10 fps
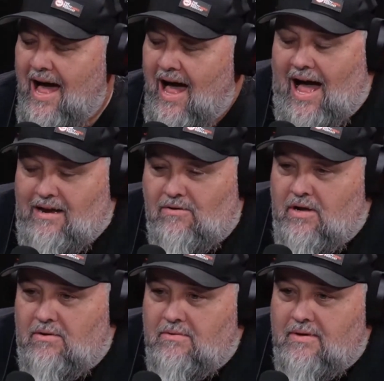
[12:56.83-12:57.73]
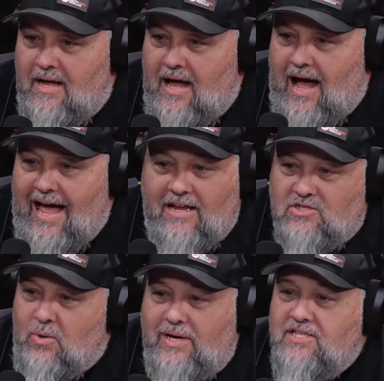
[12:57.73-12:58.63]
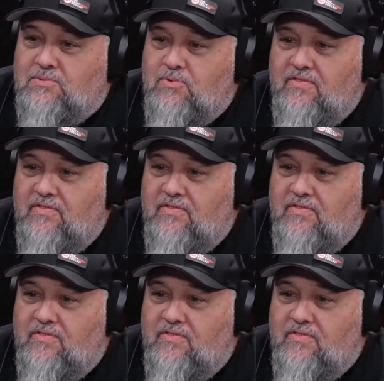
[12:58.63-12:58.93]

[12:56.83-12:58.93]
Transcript: I don't know. I enjoyed this movie.